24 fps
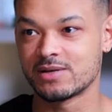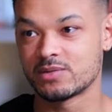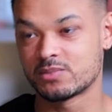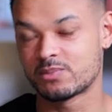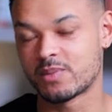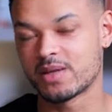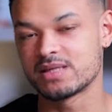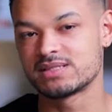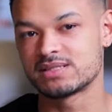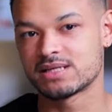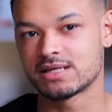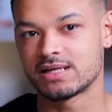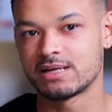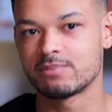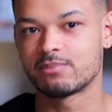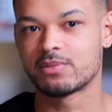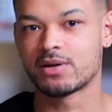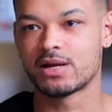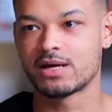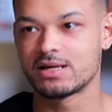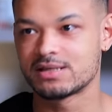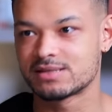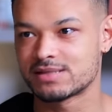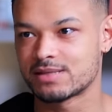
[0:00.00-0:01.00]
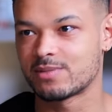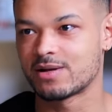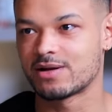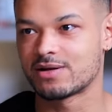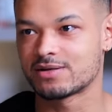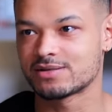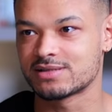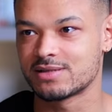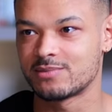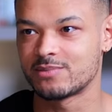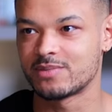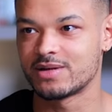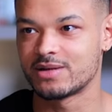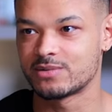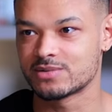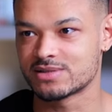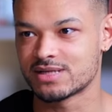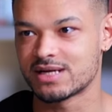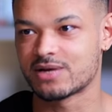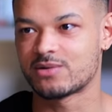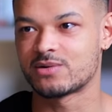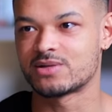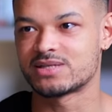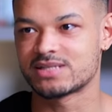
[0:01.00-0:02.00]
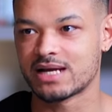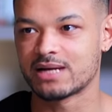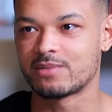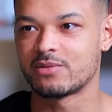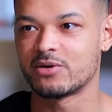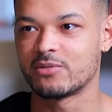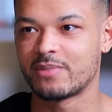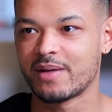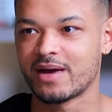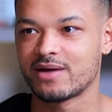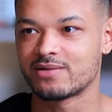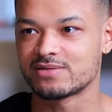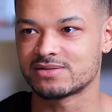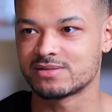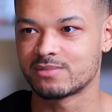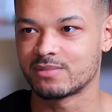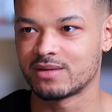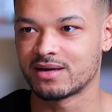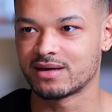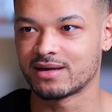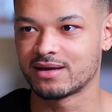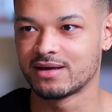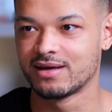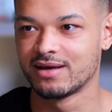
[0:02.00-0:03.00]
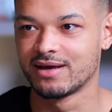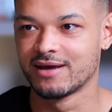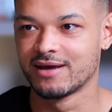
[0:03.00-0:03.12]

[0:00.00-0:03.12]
it basically implies that my last company was like Guantanamo Bay or something.